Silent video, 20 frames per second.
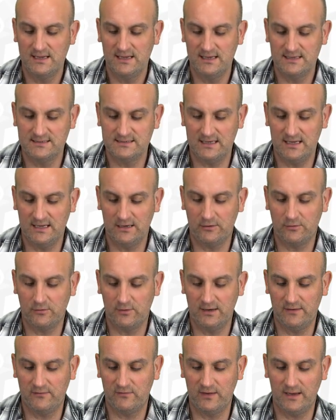is
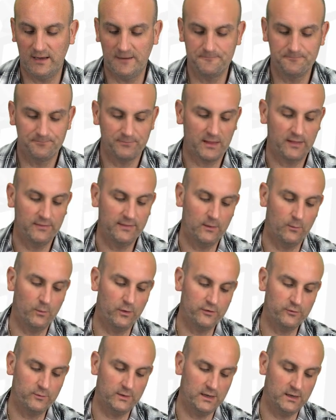increasing, then
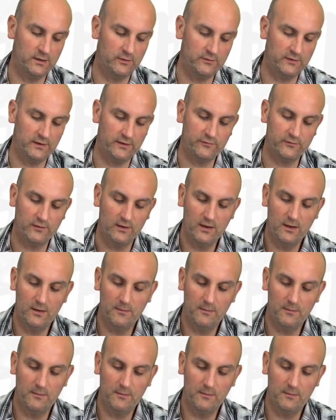what do we notice?